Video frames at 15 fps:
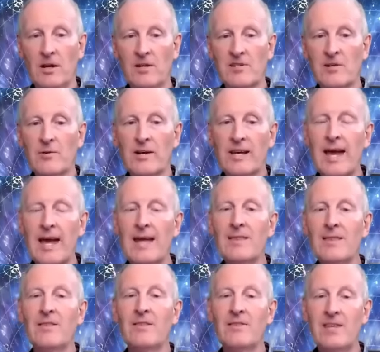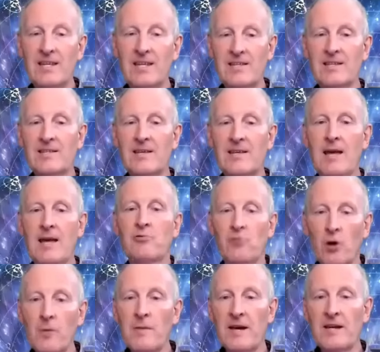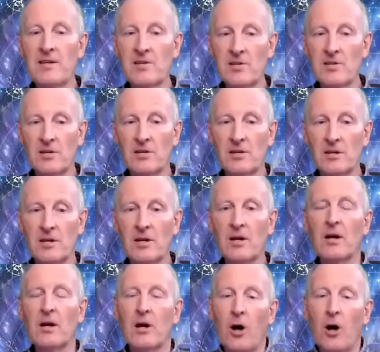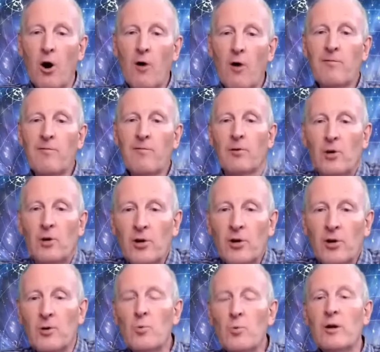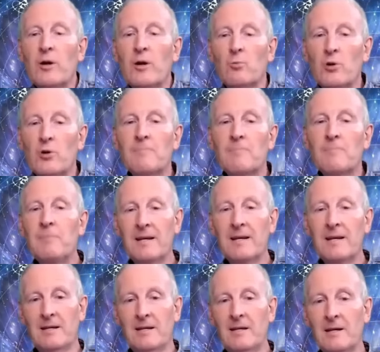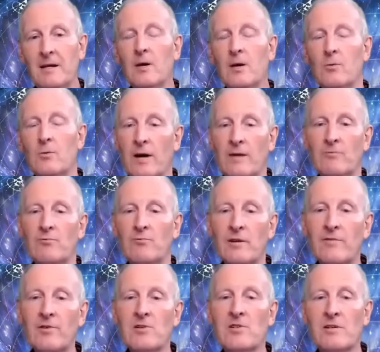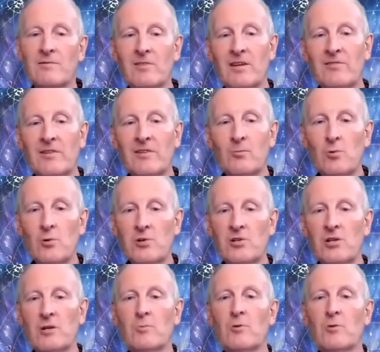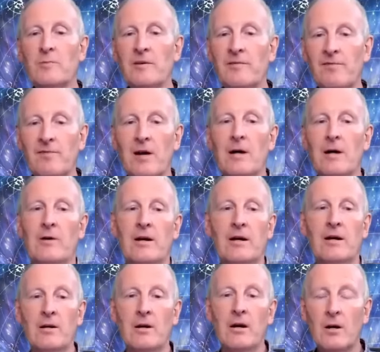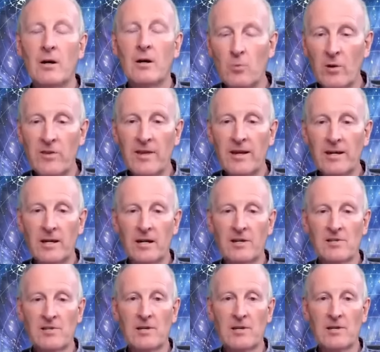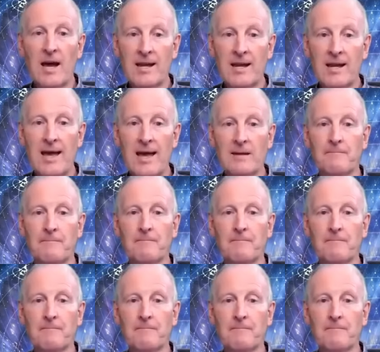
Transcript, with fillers: So, again, this is a promise of who we would be when rivers of living water will be flowing within us again.